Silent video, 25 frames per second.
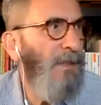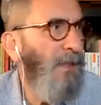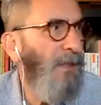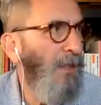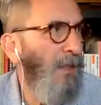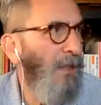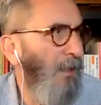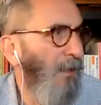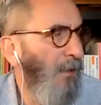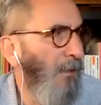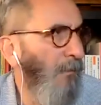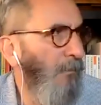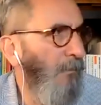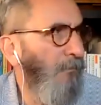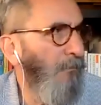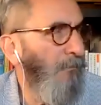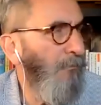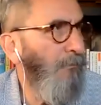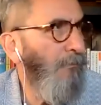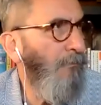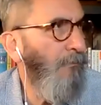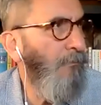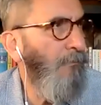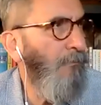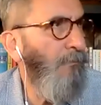Um,
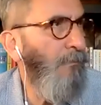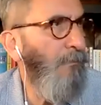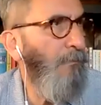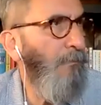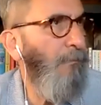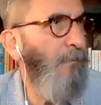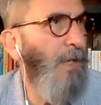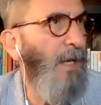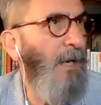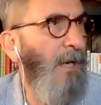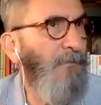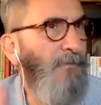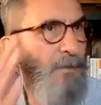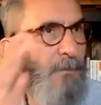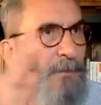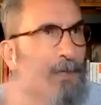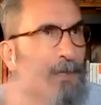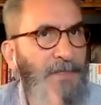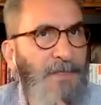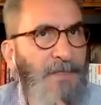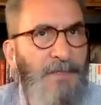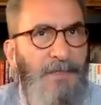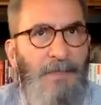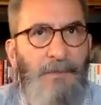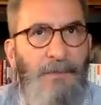after my
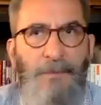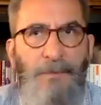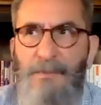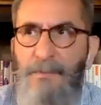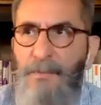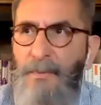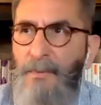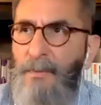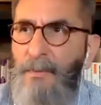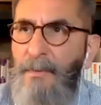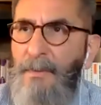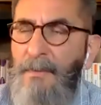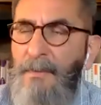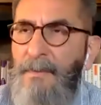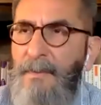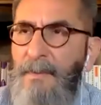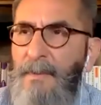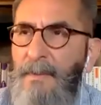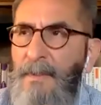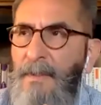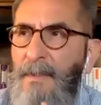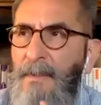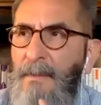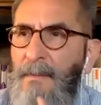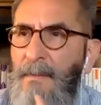sister was born,
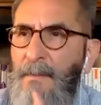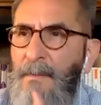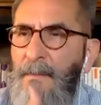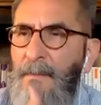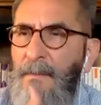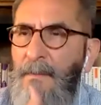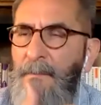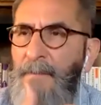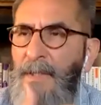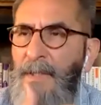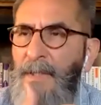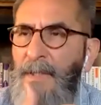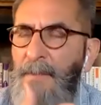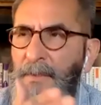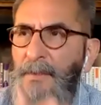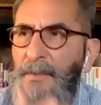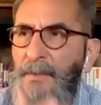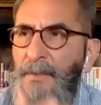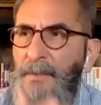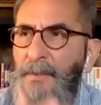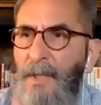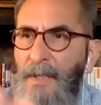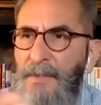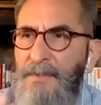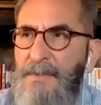my
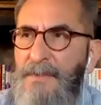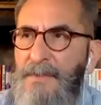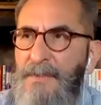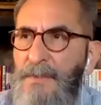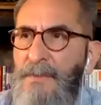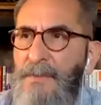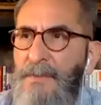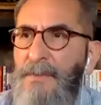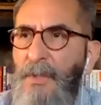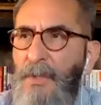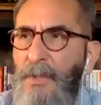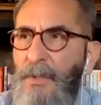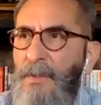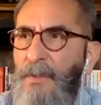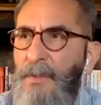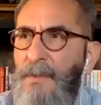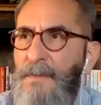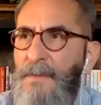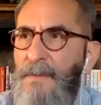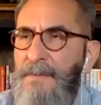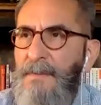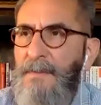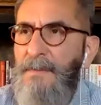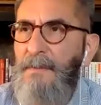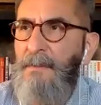mother lost two
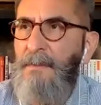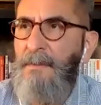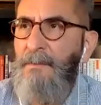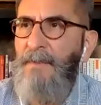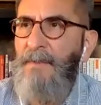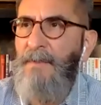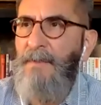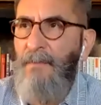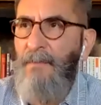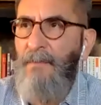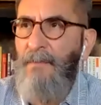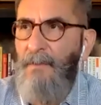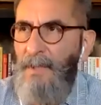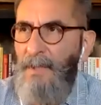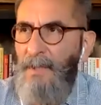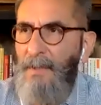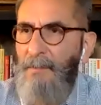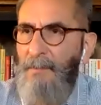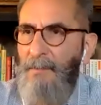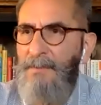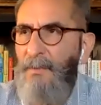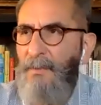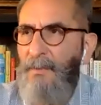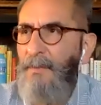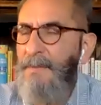girls before I
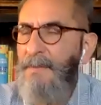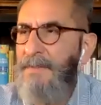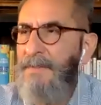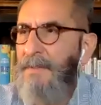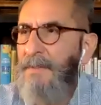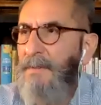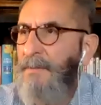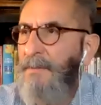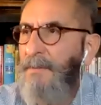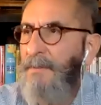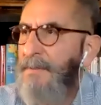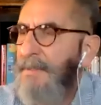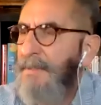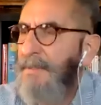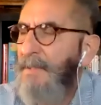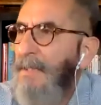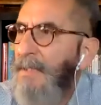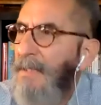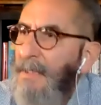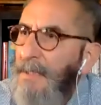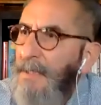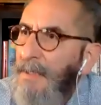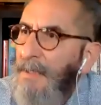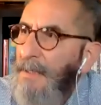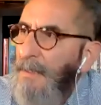was born. So there's
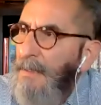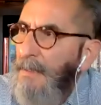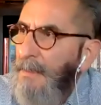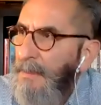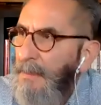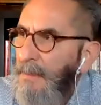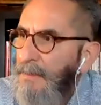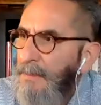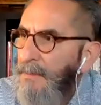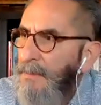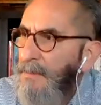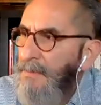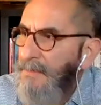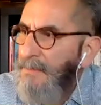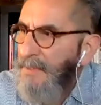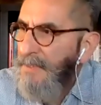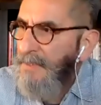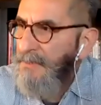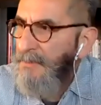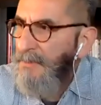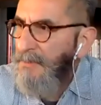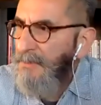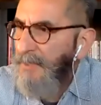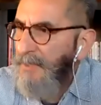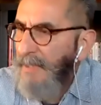two
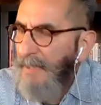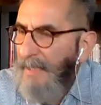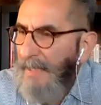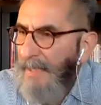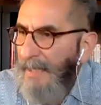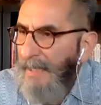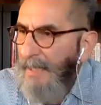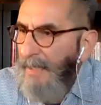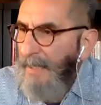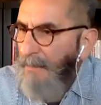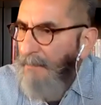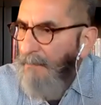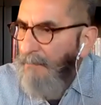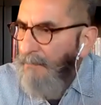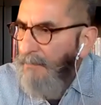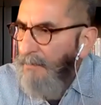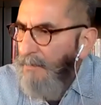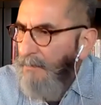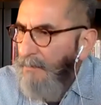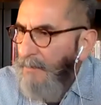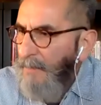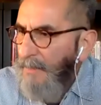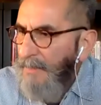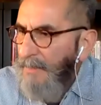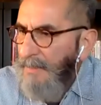sisters that I have,
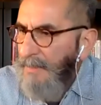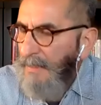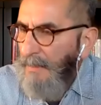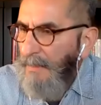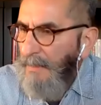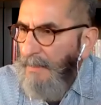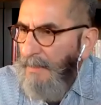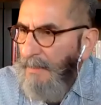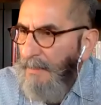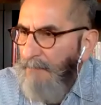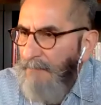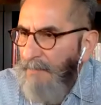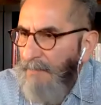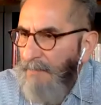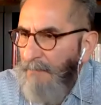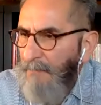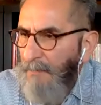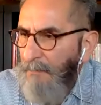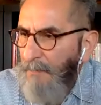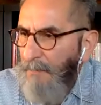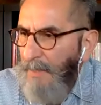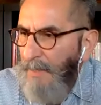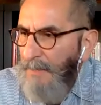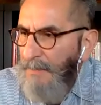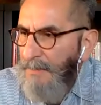you might say that I've never
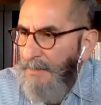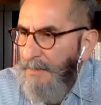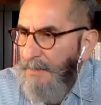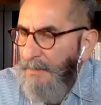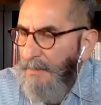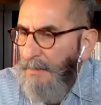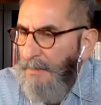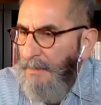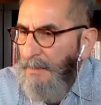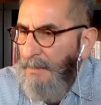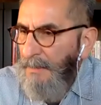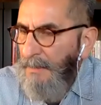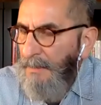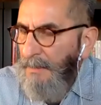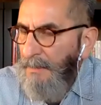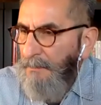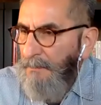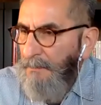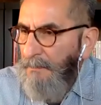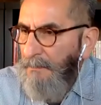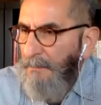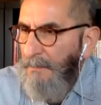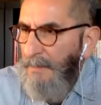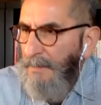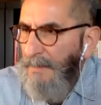met.
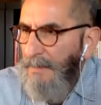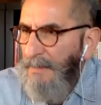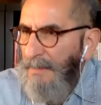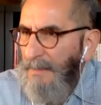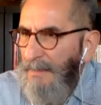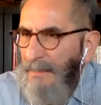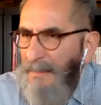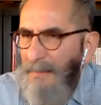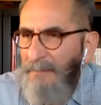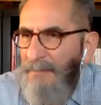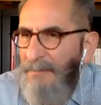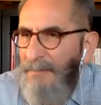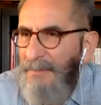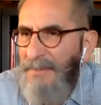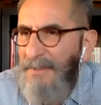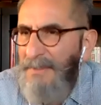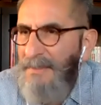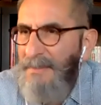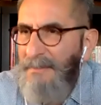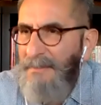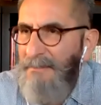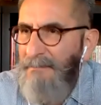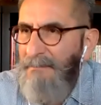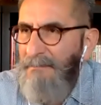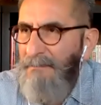Um, they, they, were
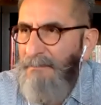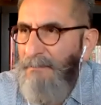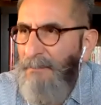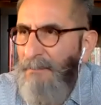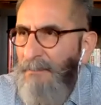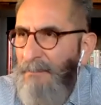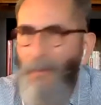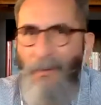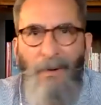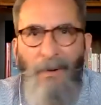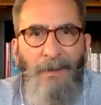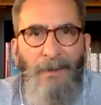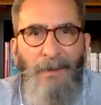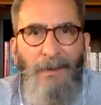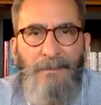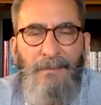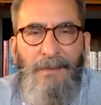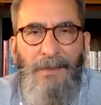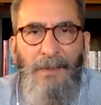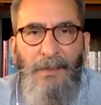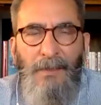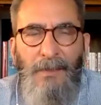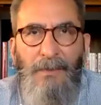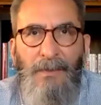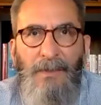just poor,
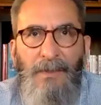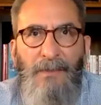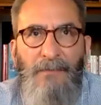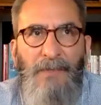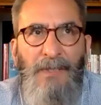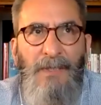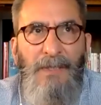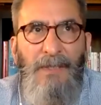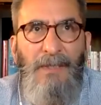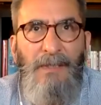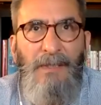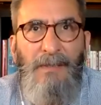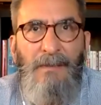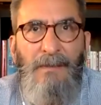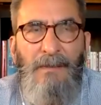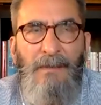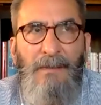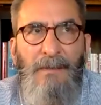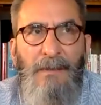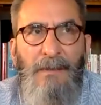you know, living in